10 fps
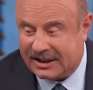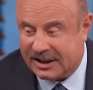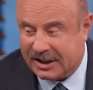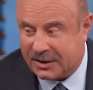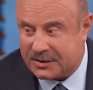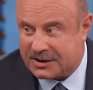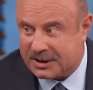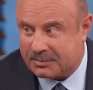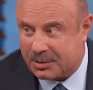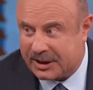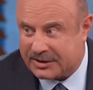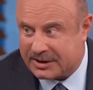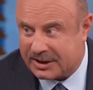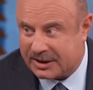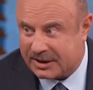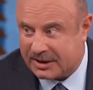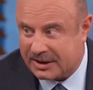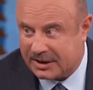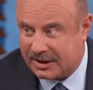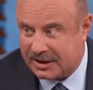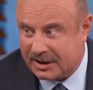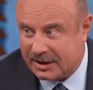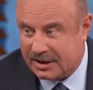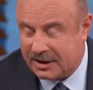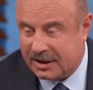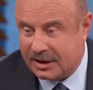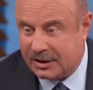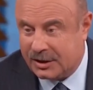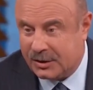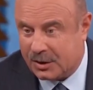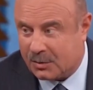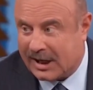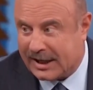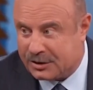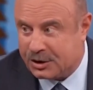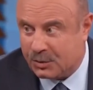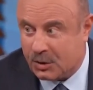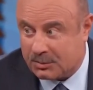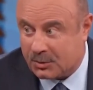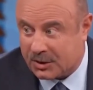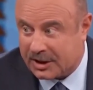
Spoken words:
years in prison to harass you one more